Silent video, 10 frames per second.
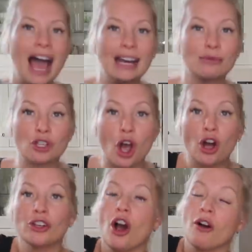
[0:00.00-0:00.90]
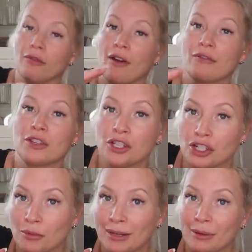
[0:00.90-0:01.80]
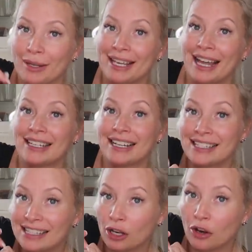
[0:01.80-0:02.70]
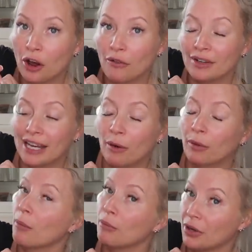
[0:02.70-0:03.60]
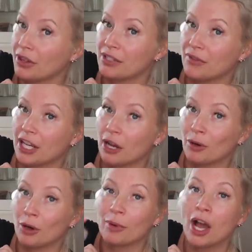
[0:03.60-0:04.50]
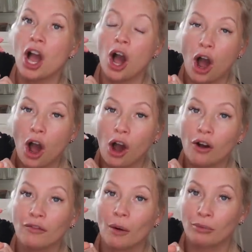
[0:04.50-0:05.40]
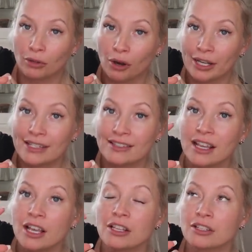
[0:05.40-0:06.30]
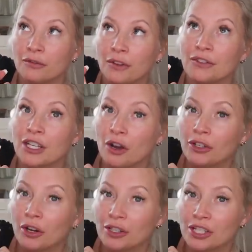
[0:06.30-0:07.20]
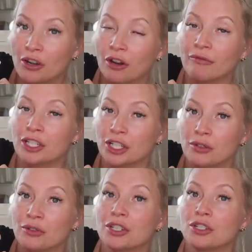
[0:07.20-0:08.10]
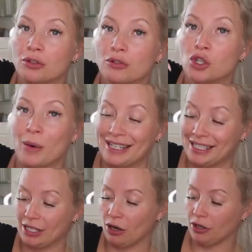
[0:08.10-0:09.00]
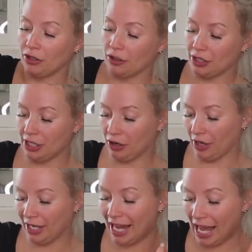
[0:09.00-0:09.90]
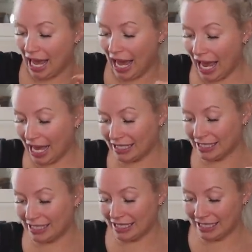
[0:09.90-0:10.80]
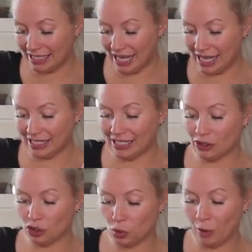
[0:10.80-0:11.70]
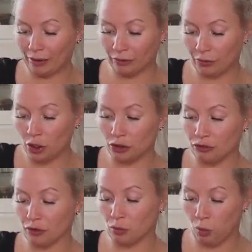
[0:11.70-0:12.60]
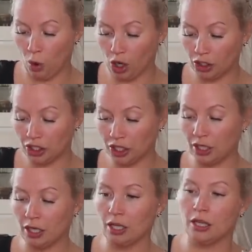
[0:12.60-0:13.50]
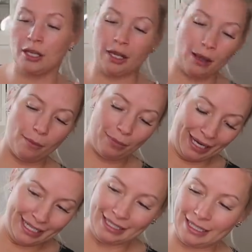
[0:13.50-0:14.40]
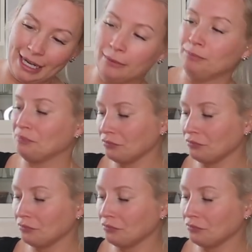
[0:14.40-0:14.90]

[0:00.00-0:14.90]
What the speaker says: And it was on offer for the Jubilee weekend. It is still on offer now when I'm putting this video up. Half price, so $59.99 reduced to $29.99, and it says it's a 1200 watt blender,